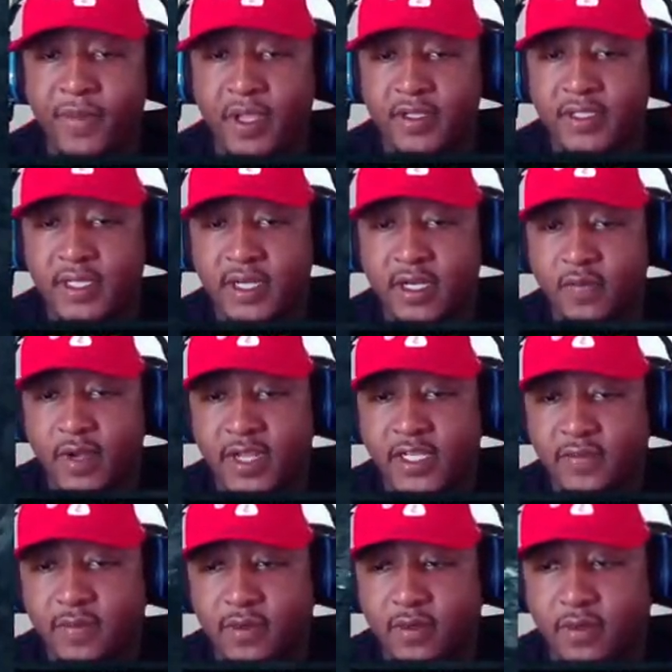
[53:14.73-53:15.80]
I see any
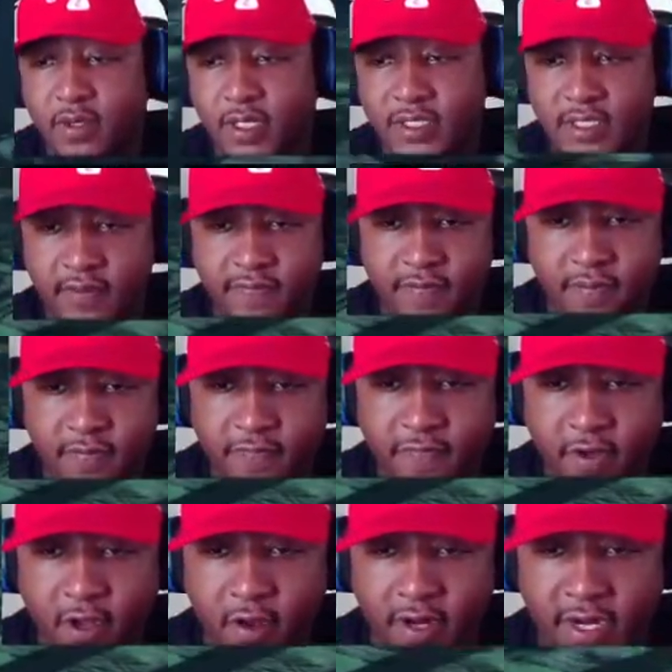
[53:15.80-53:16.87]
white smoke. I see
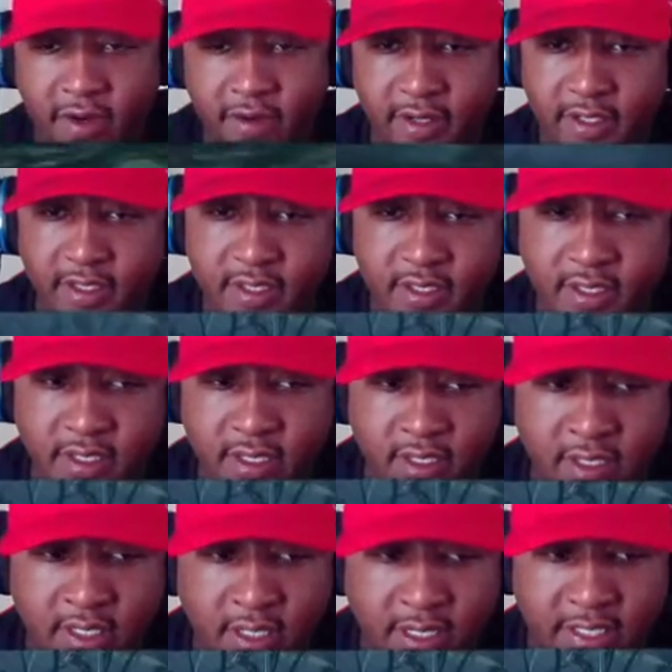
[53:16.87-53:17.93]
fog areas.
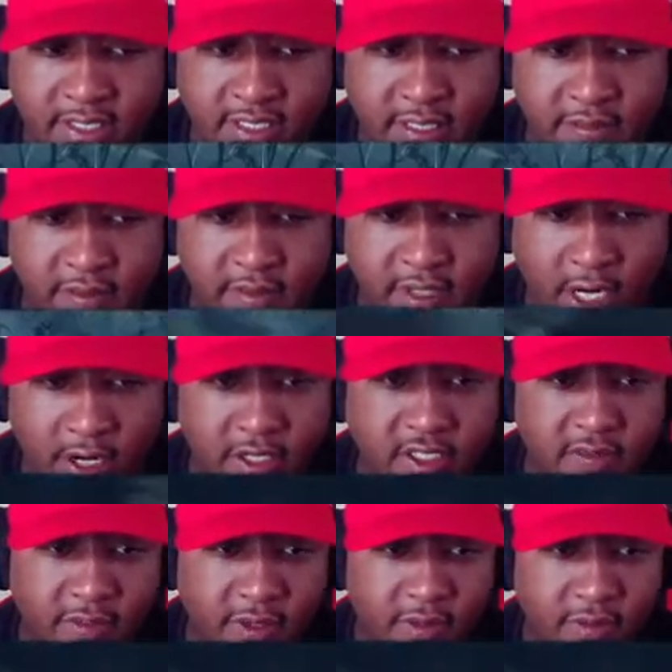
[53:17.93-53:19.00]
I see dark
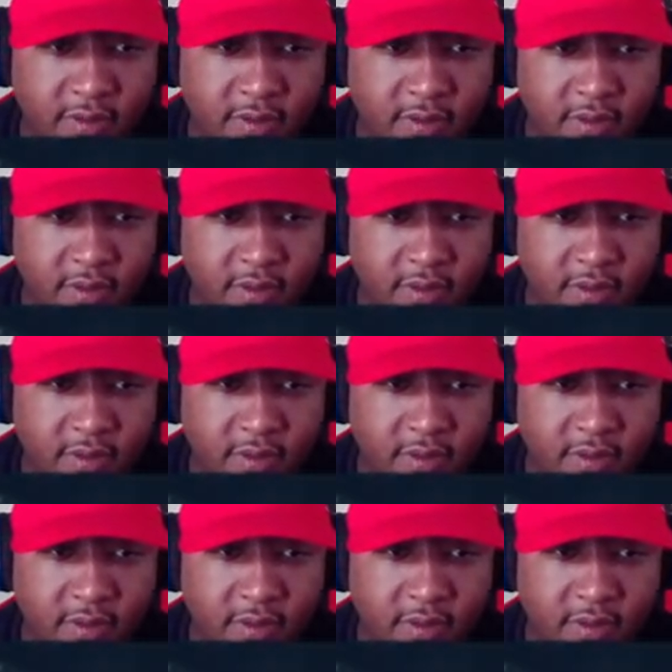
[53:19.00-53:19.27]
smoke.